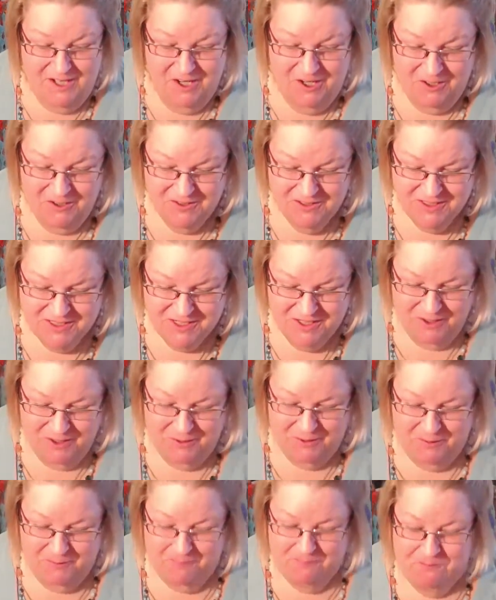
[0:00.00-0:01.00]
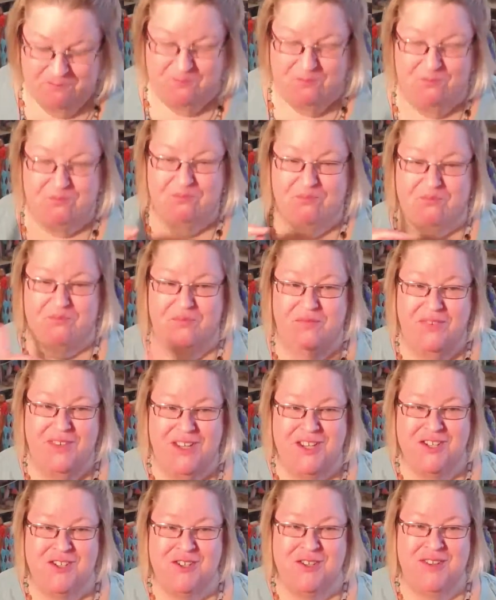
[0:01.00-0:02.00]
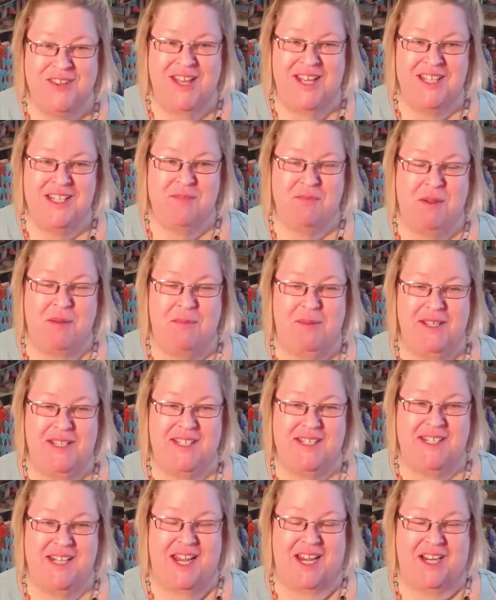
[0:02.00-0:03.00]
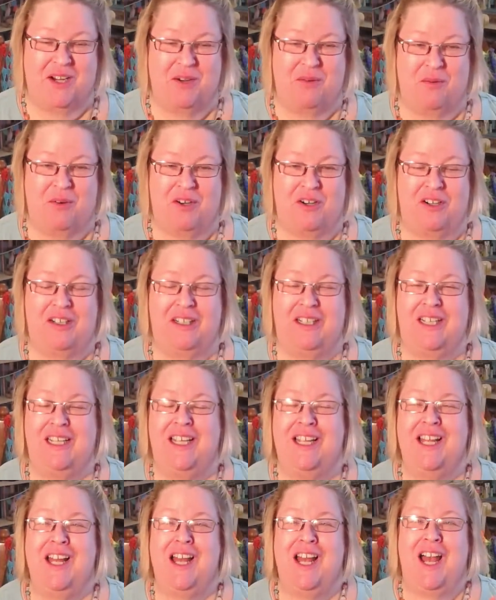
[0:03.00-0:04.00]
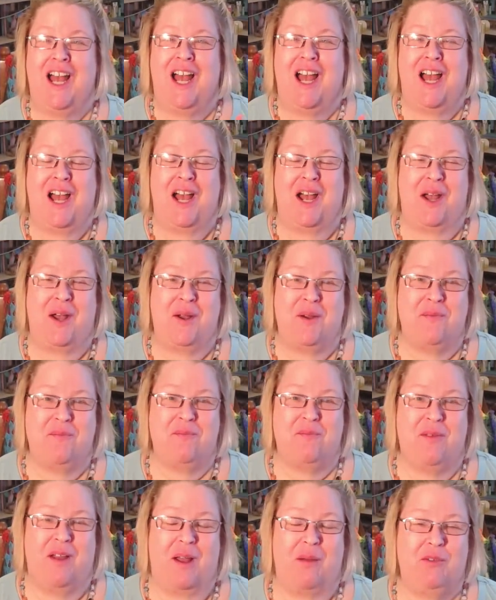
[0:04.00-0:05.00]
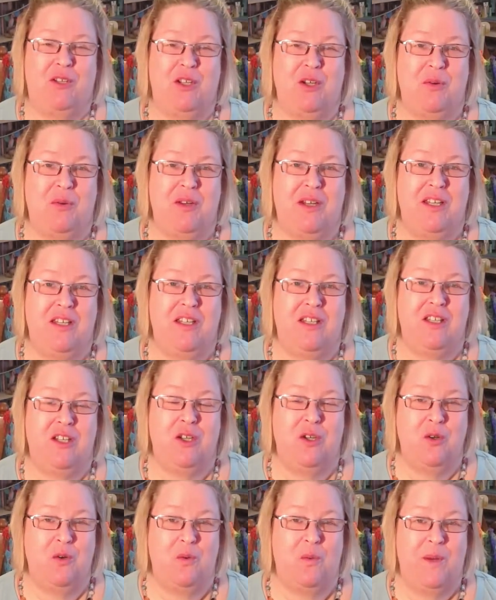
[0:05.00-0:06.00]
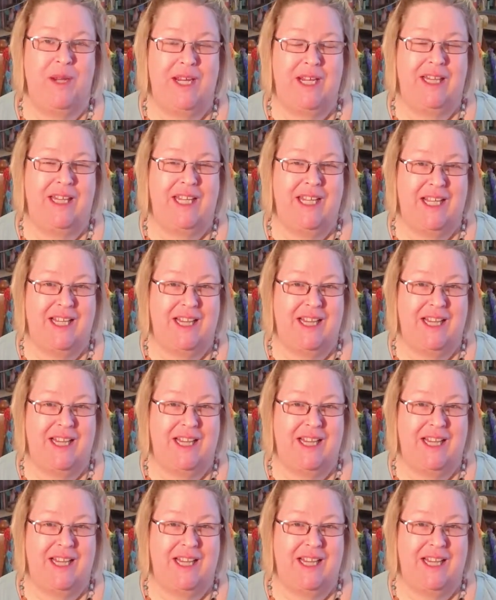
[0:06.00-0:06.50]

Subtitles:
also, so that's my big stack of work. I'm doing new weekly